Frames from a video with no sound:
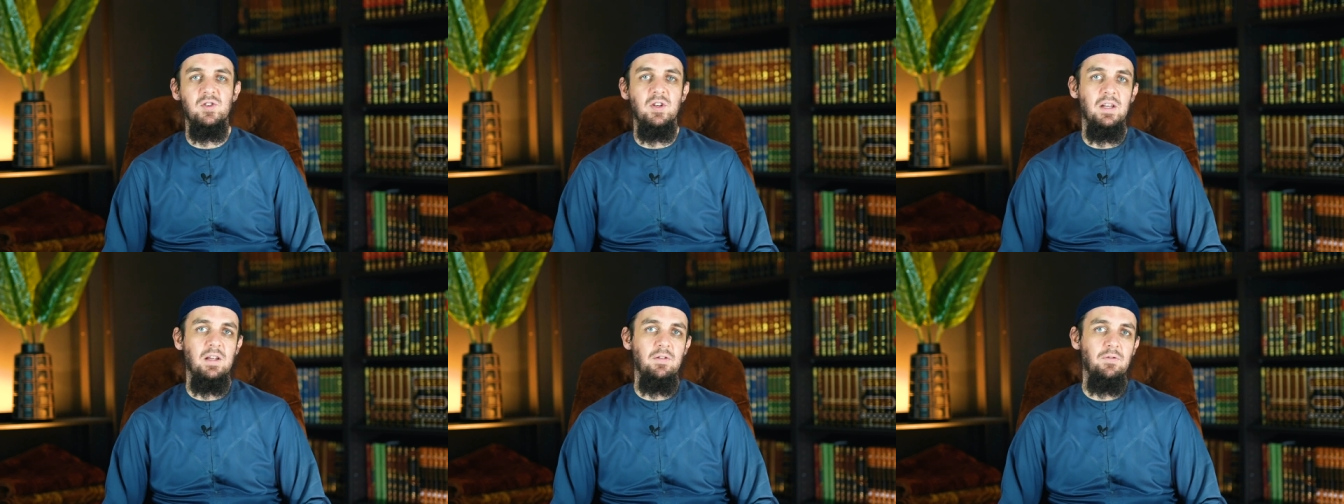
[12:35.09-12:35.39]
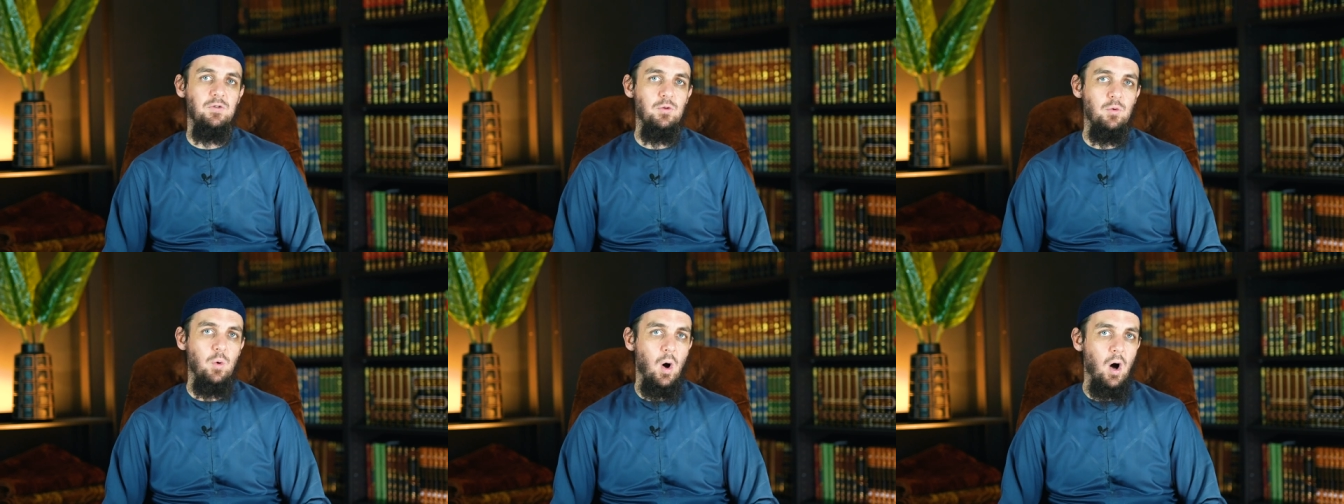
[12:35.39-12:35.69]
And
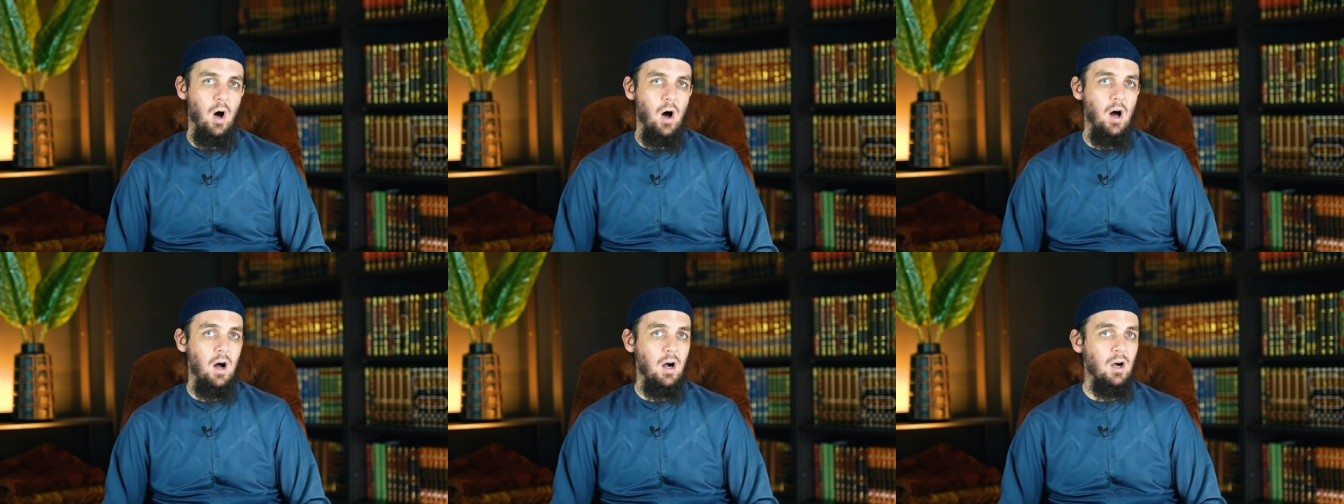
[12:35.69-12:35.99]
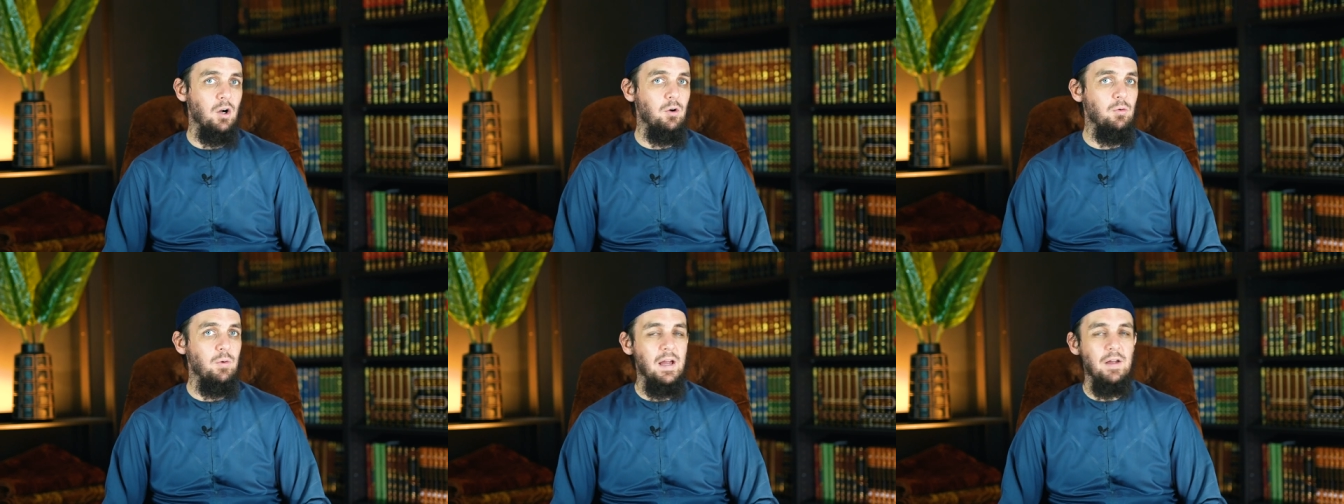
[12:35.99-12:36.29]
if you are
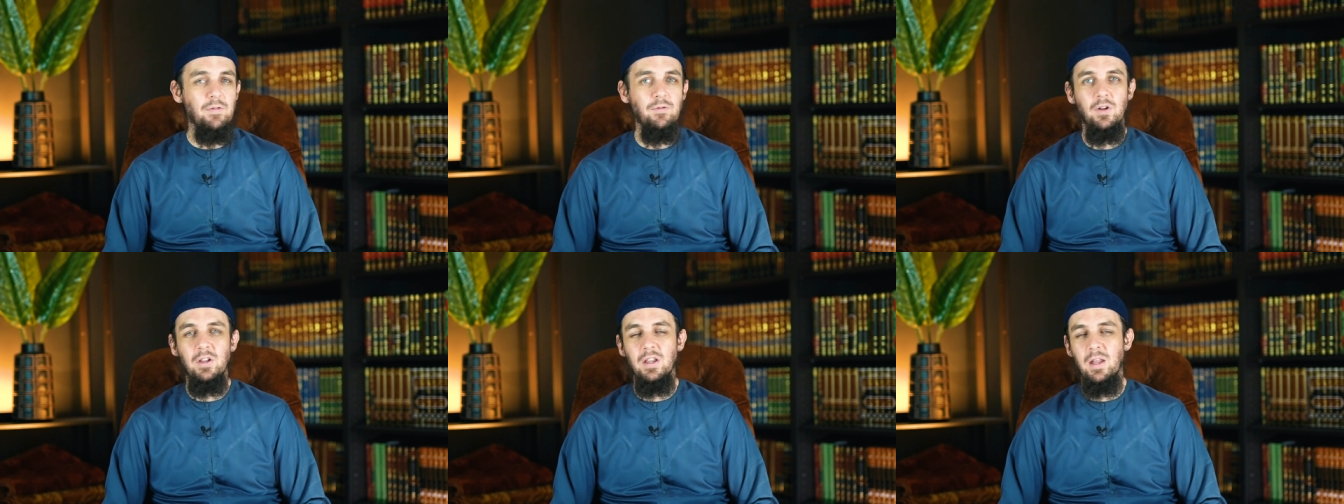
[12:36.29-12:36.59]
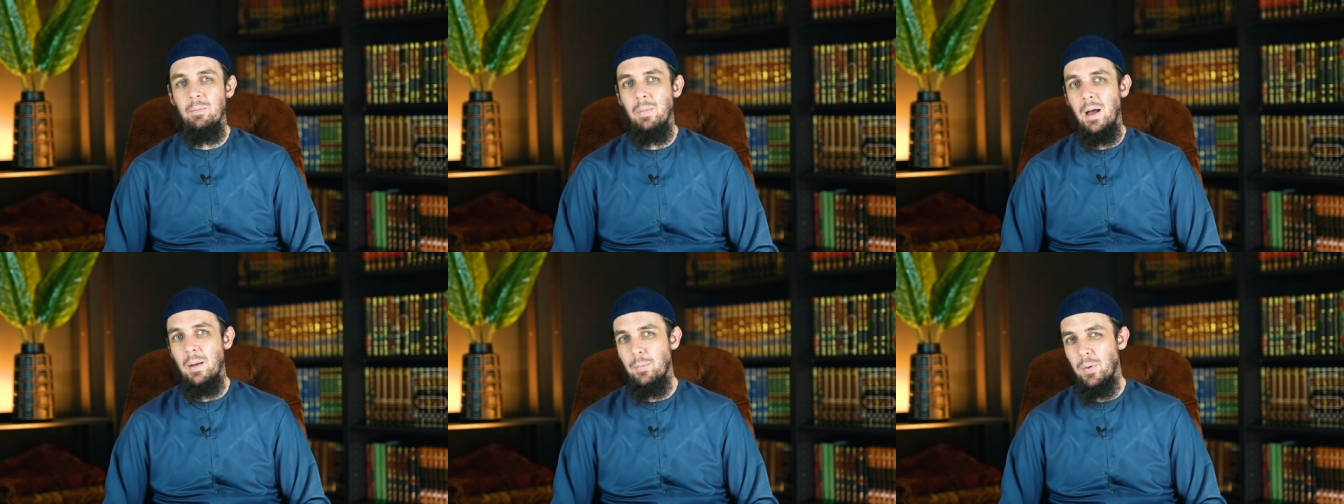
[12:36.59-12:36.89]
ungrateful,
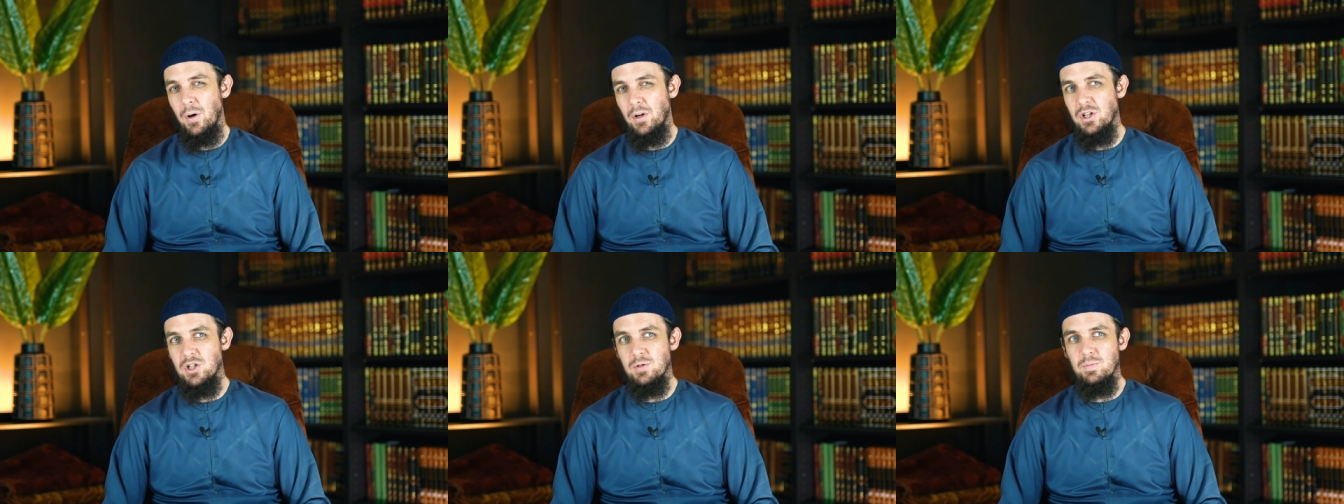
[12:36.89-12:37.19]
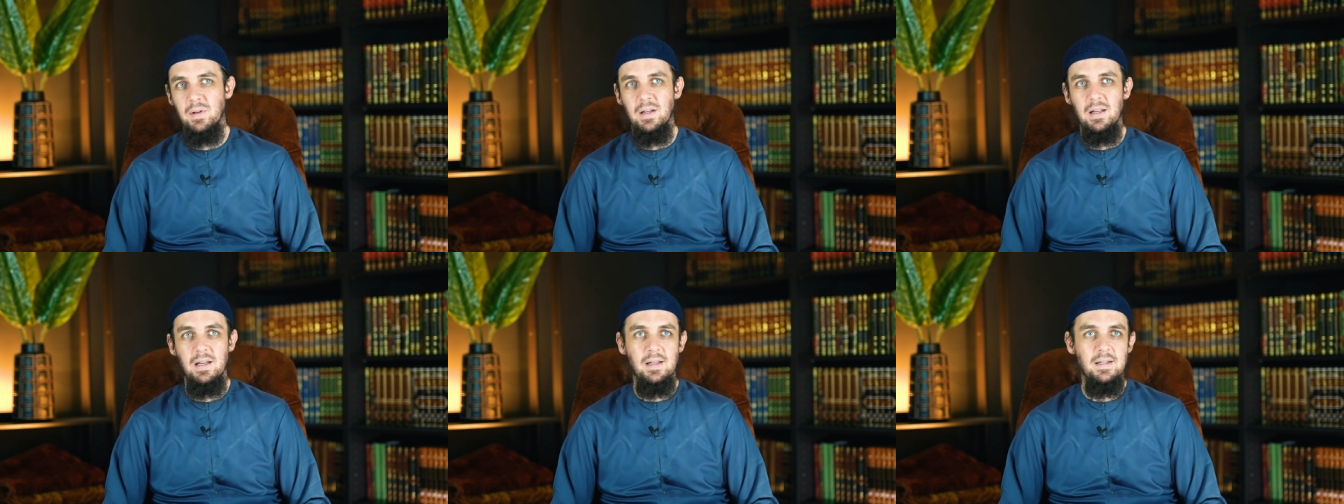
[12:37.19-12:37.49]
then my
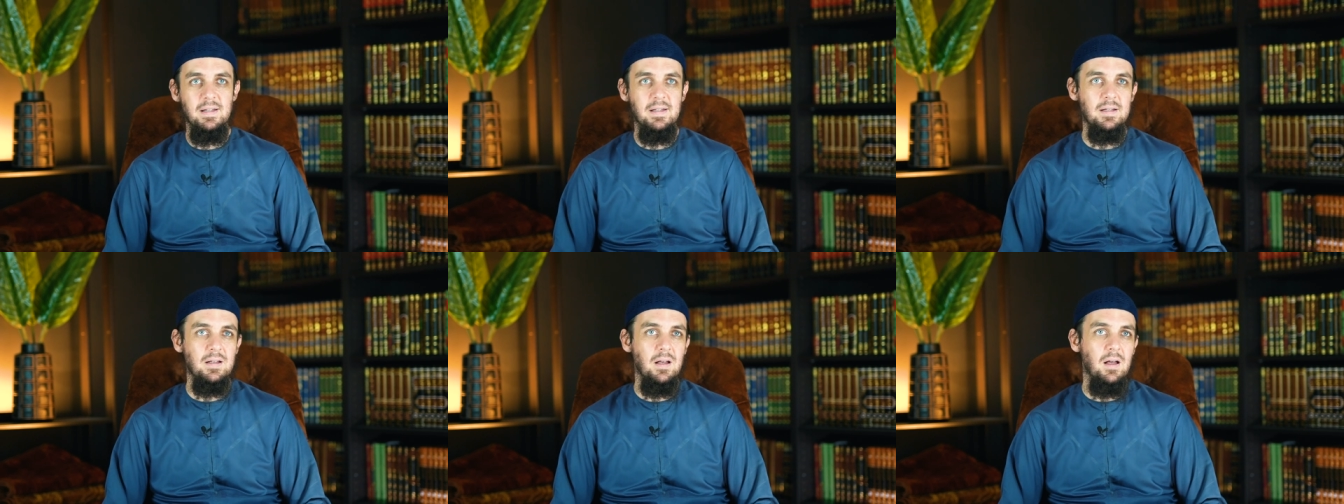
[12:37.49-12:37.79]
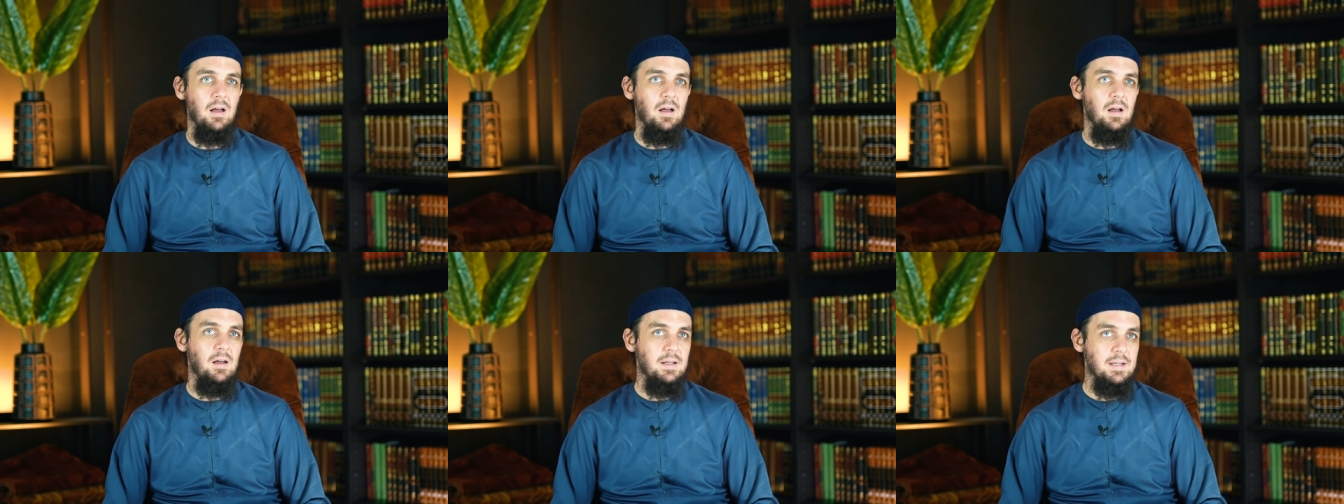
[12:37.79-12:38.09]
punishment is
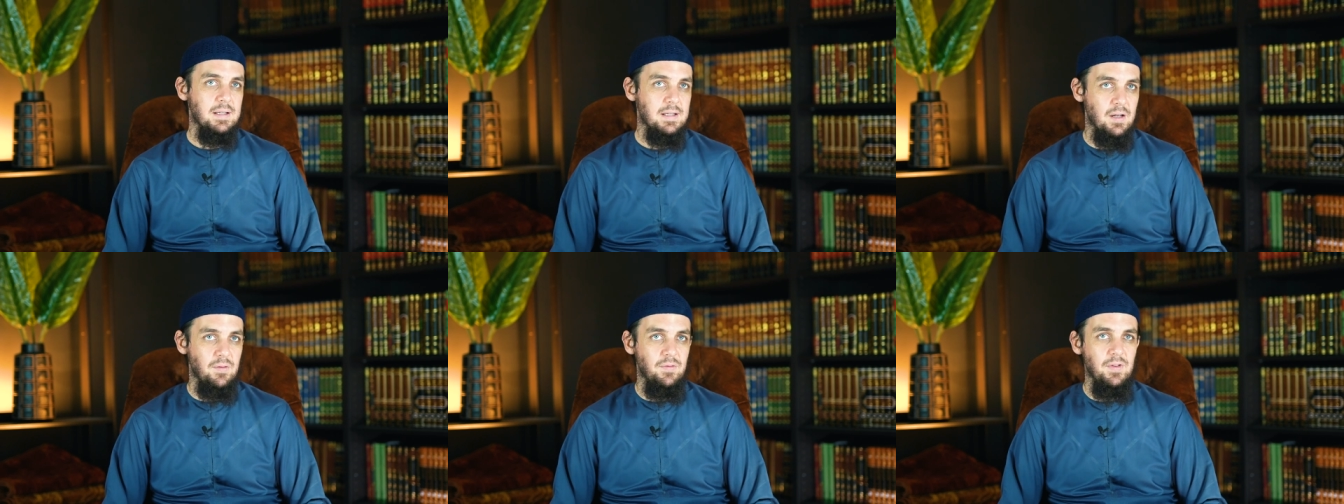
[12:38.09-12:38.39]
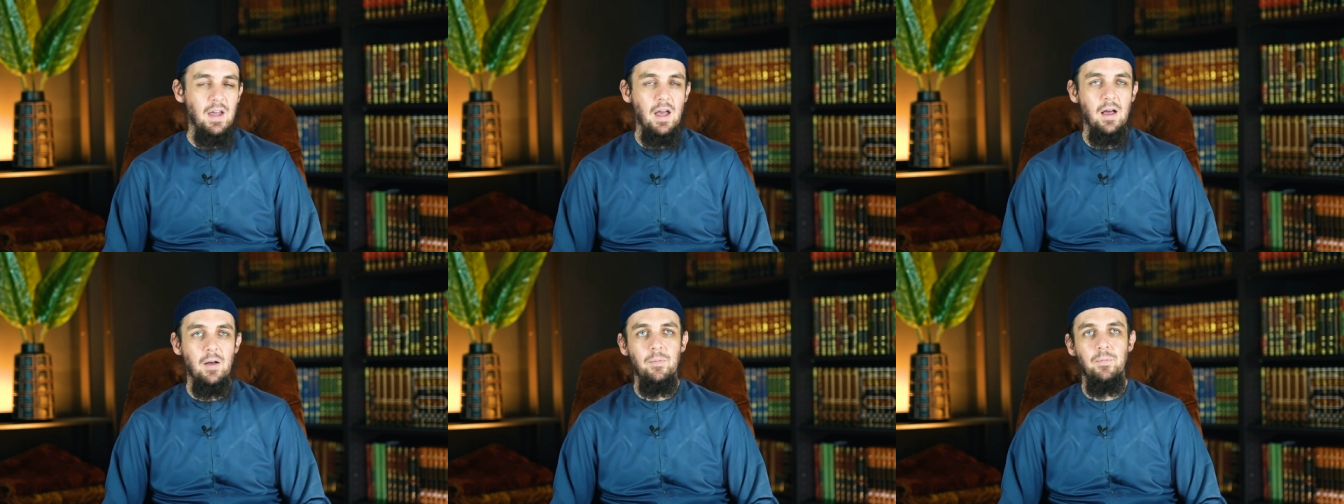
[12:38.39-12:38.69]

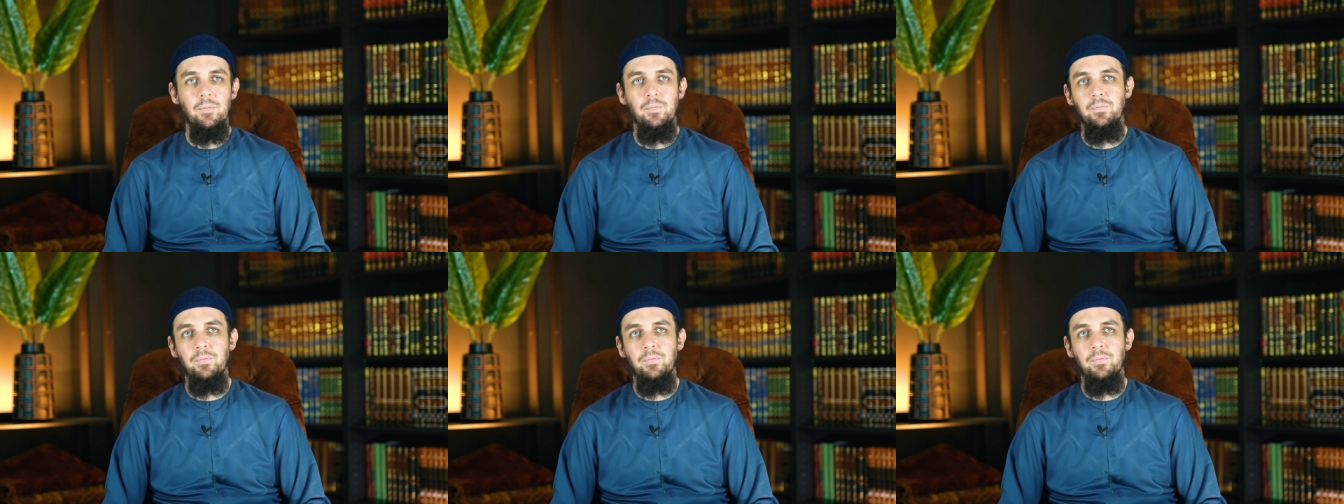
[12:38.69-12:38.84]
severe.